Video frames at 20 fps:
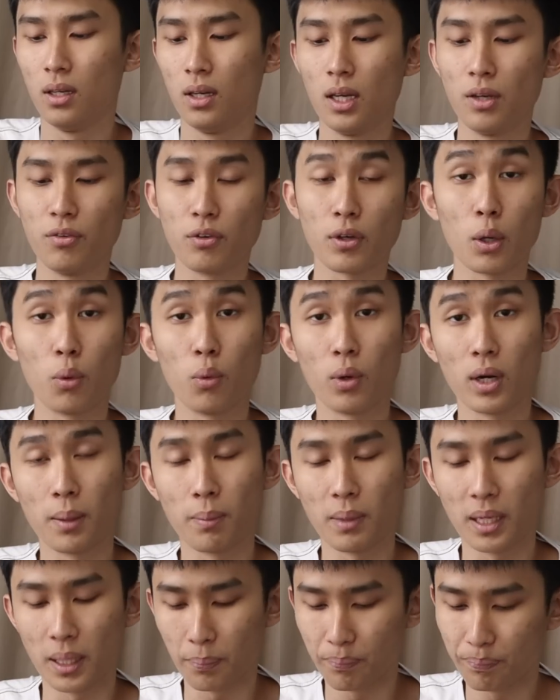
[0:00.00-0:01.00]
If you get what I
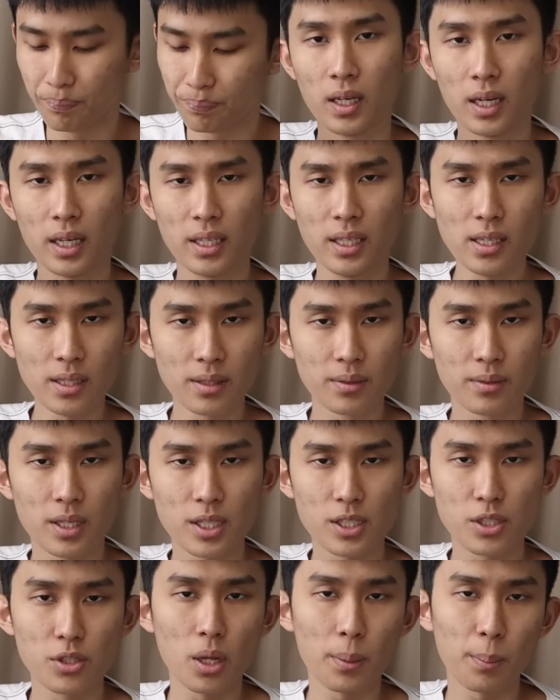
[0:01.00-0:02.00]
mean. And yeah,
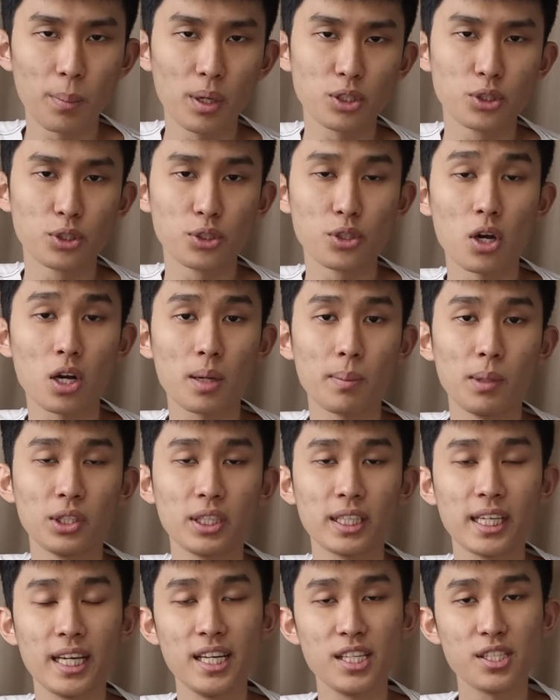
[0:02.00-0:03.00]
there's not much to talk about
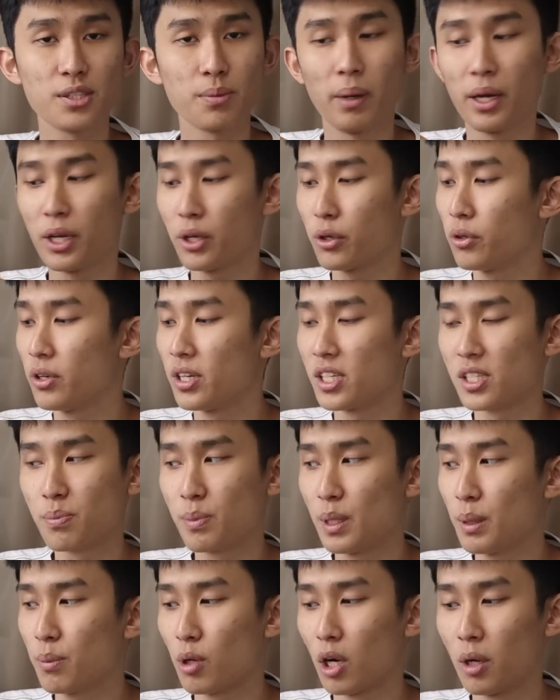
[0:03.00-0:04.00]
the case. Micro
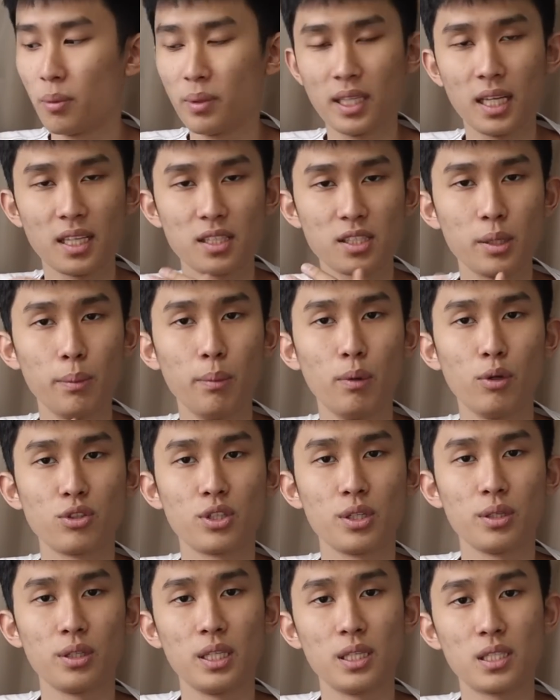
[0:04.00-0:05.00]
USB, probably that's the
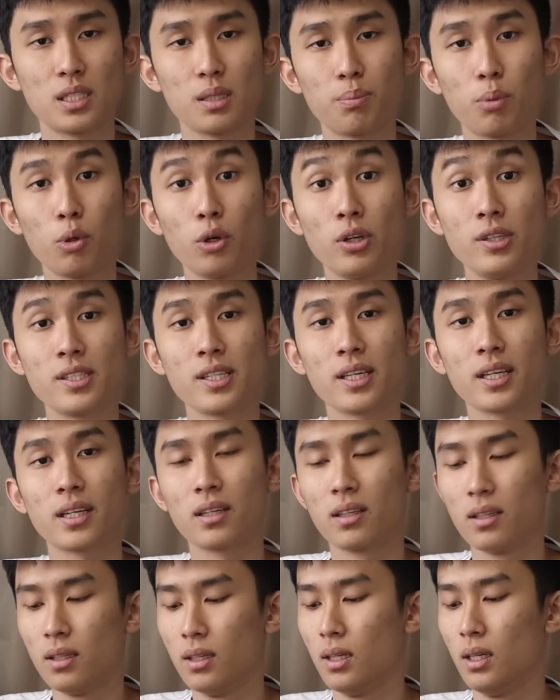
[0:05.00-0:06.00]
most disappointing
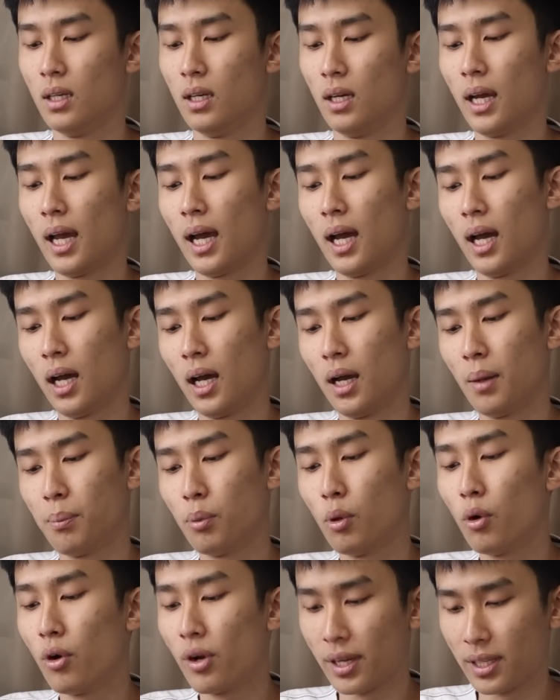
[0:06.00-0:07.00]

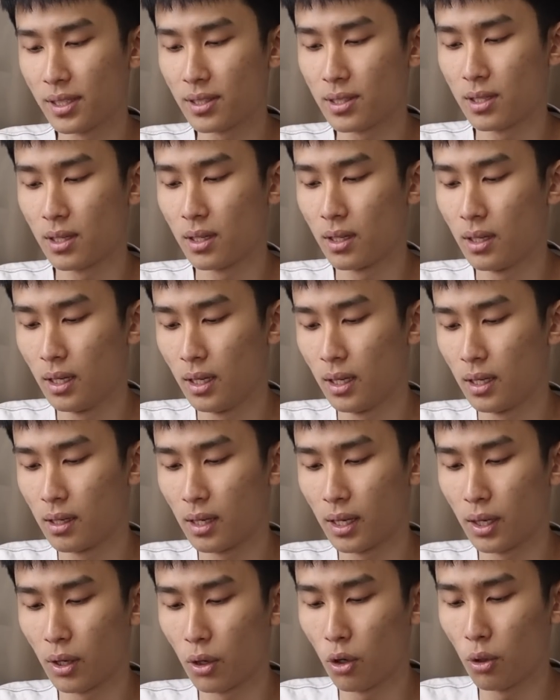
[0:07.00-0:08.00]
point.
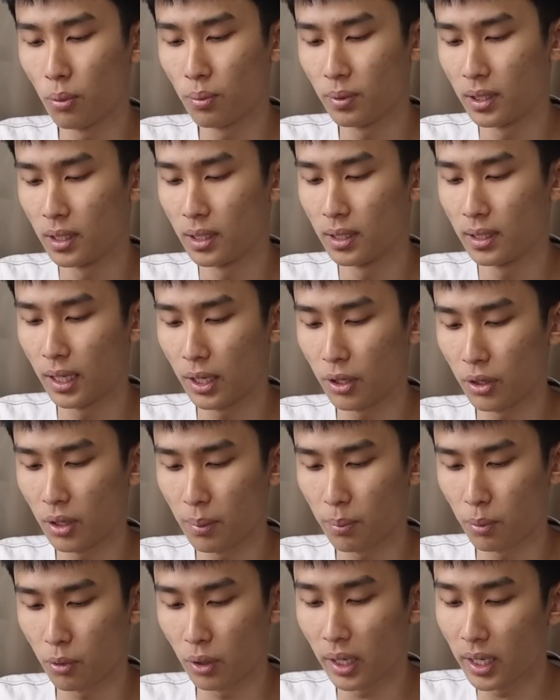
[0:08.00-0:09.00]
I hoped they could
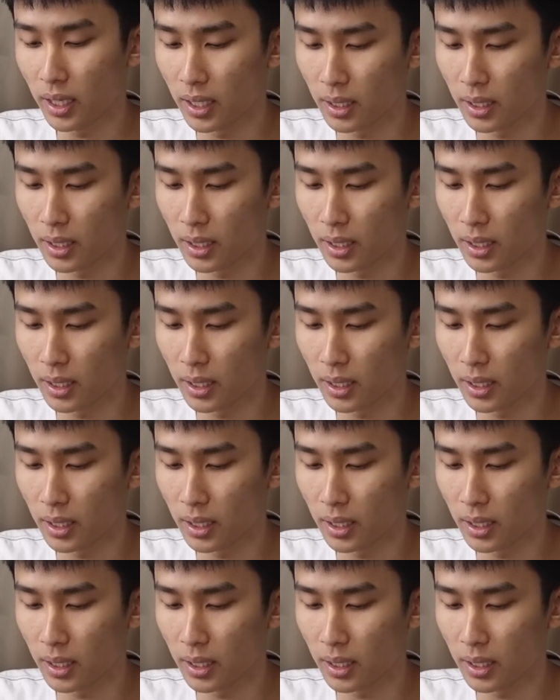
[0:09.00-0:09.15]
upgrade